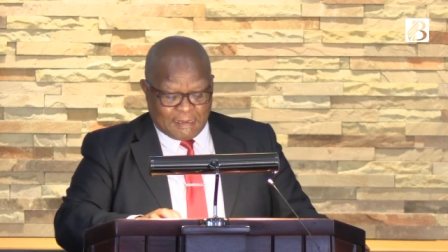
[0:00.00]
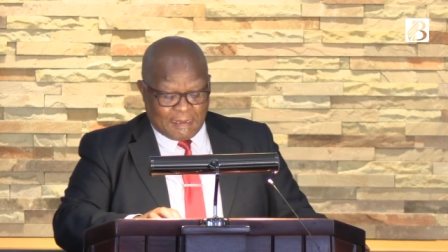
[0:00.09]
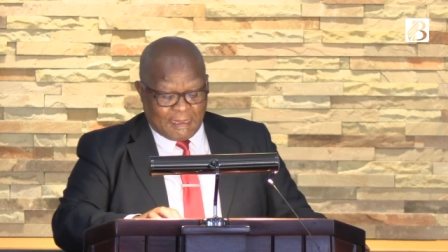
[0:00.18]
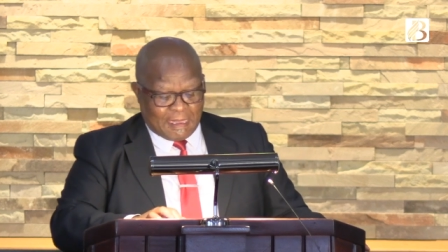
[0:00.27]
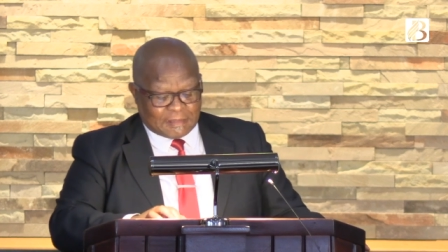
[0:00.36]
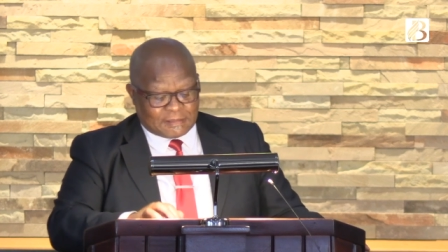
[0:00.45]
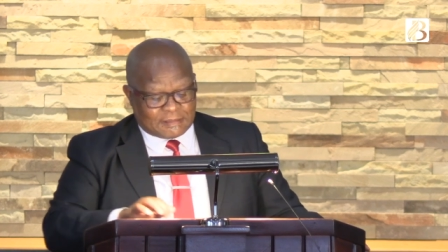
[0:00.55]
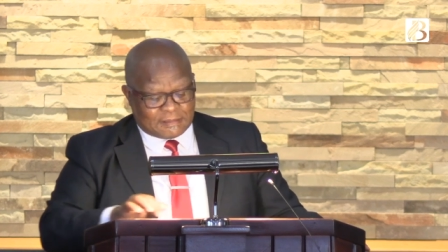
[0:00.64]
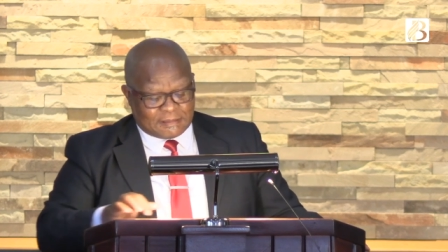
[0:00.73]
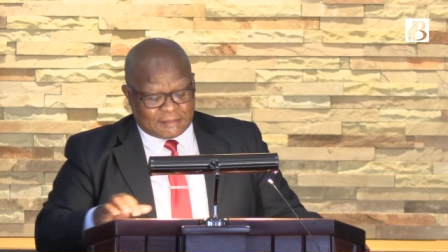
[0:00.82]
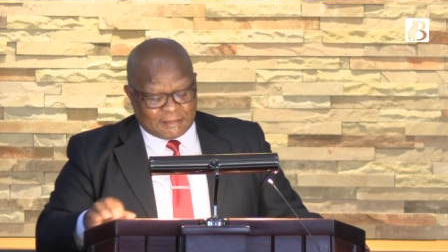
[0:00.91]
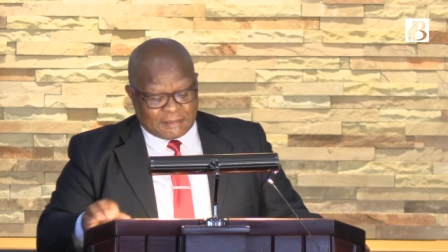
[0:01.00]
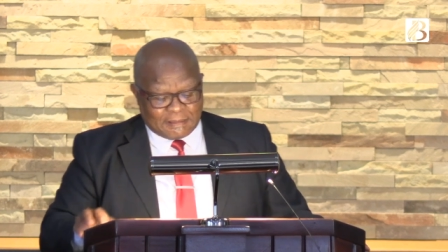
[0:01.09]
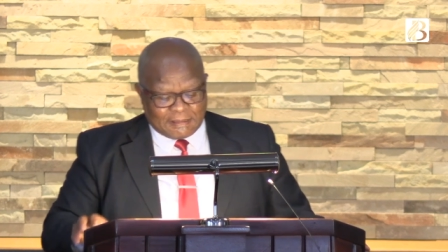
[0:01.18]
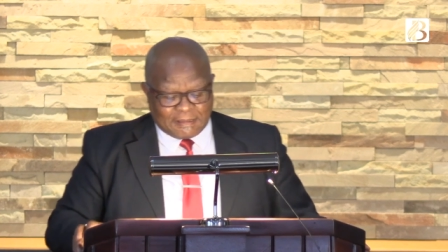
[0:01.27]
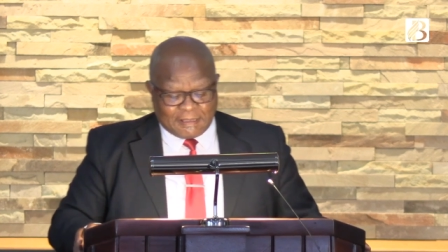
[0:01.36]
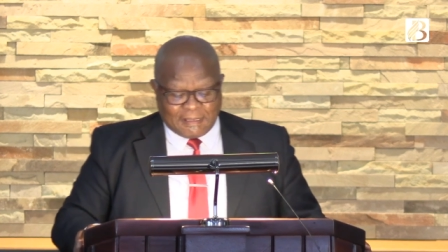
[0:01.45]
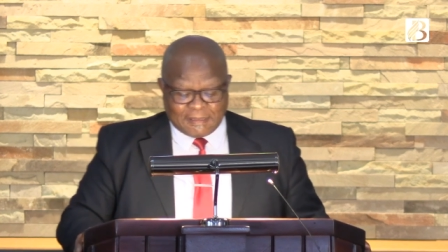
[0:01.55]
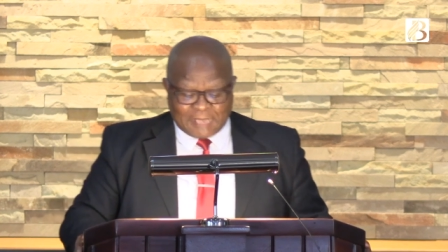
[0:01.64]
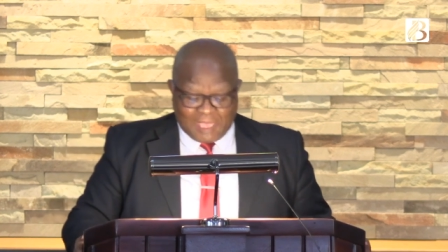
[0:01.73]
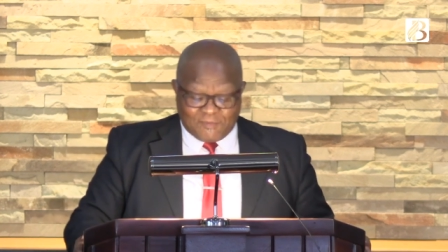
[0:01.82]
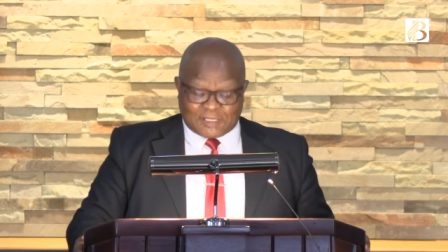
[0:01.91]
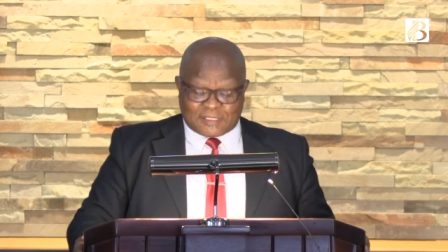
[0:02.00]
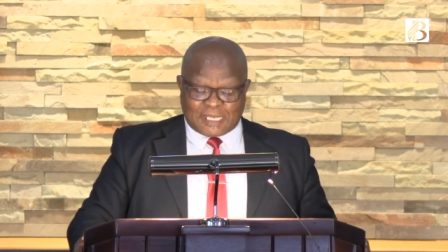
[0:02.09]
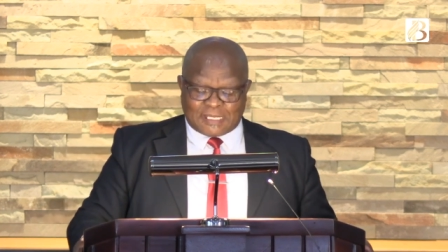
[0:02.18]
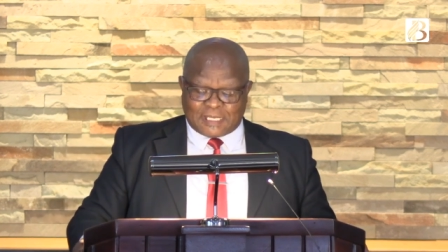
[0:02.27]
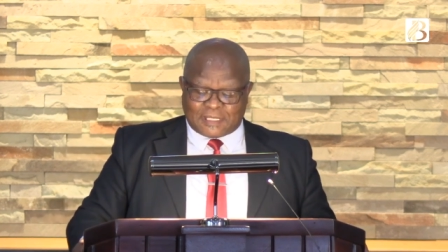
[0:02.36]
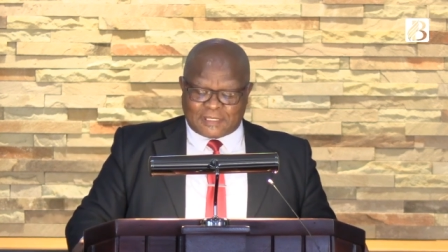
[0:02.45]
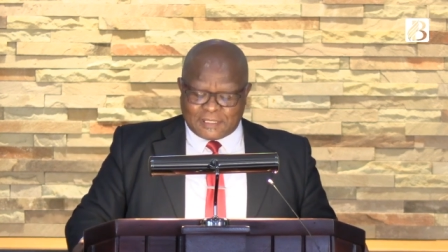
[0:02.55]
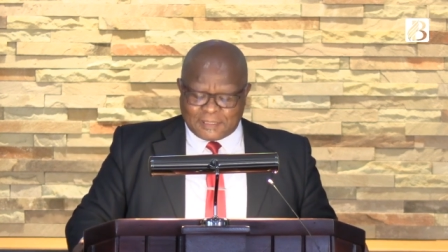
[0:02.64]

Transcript: As David said that,